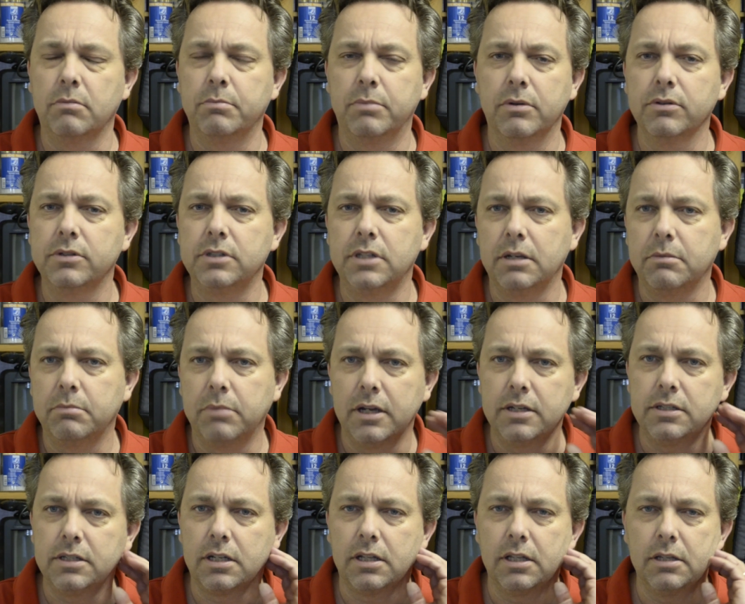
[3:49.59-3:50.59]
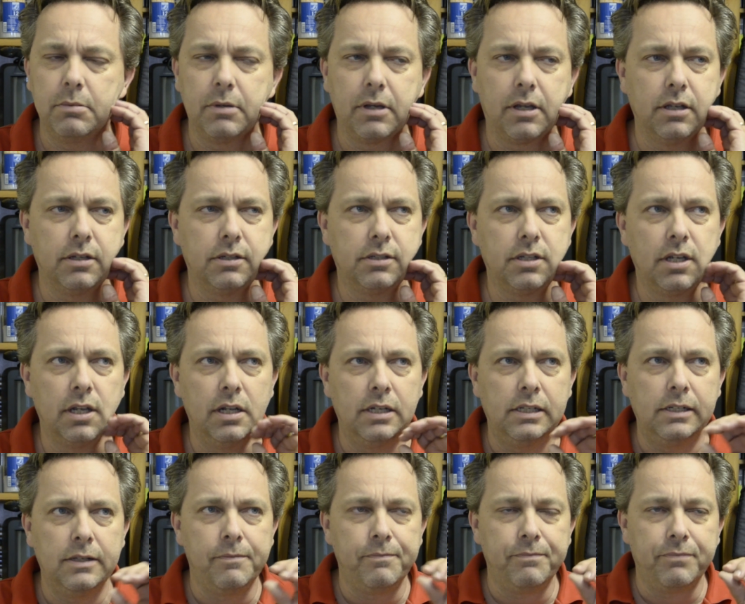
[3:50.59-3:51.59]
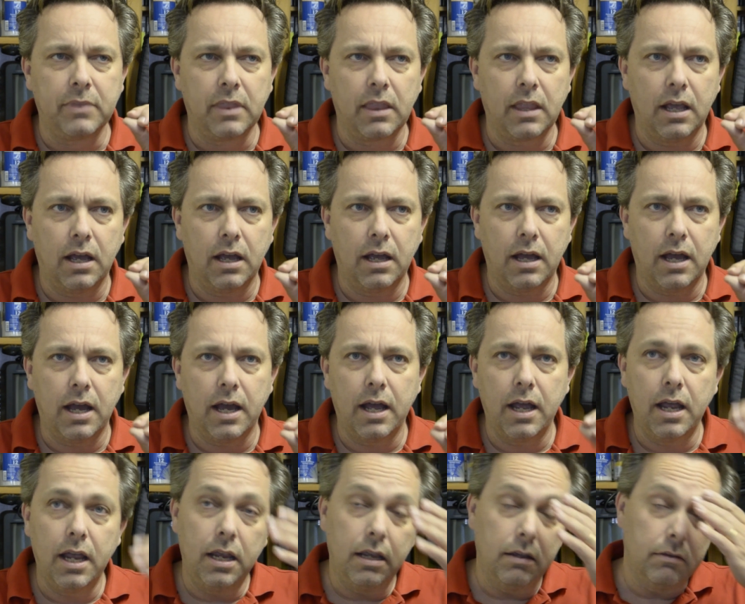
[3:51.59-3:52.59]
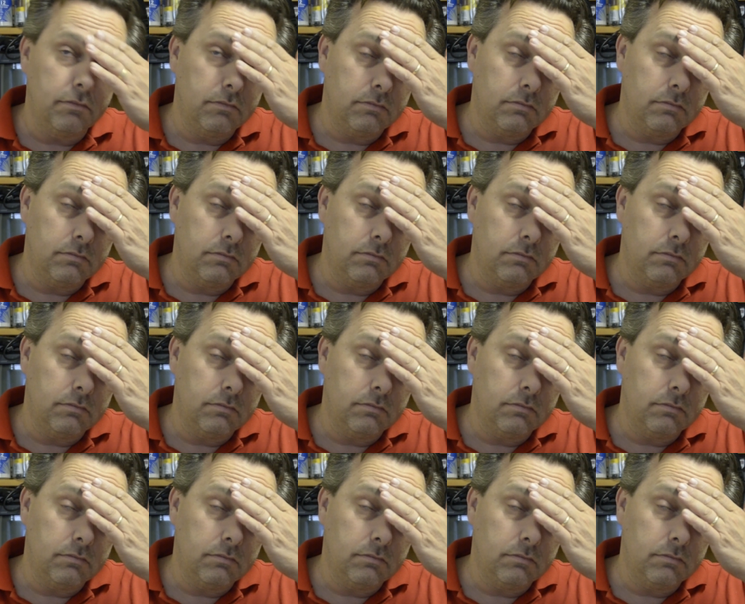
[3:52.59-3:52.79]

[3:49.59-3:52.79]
bullshit basically, because I